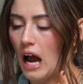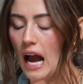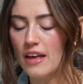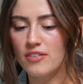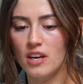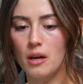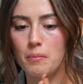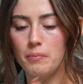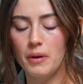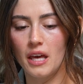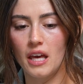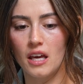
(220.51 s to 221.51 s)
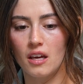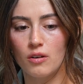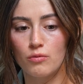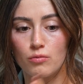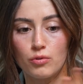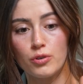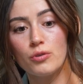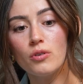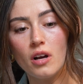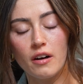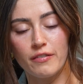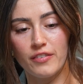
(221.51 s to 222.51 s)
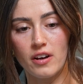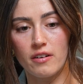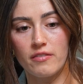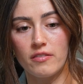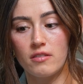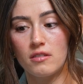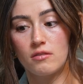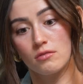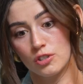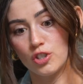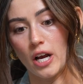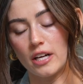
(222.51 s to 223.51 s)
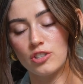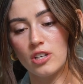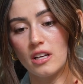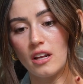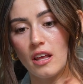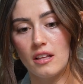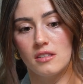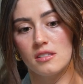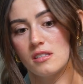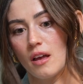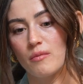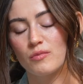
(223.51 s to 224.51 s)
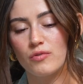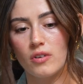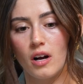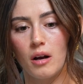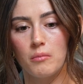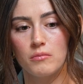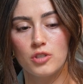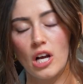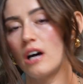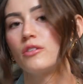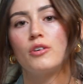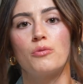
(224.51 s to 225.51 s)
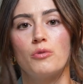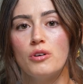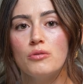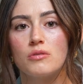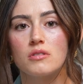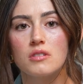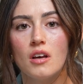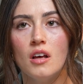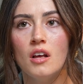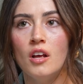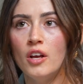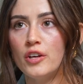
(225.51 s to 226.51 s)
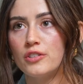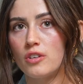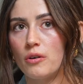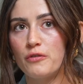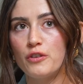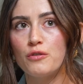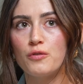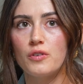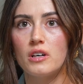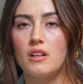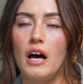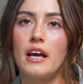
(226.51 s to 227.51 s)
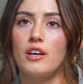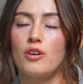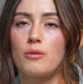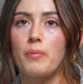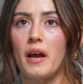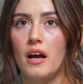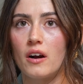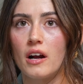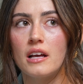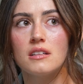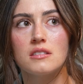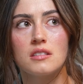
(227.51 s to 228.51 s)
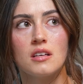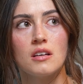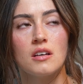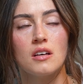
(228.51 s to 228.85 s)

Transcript: I think a big root of fear of rejection can stem from childhood wounds. So if you feel like your parent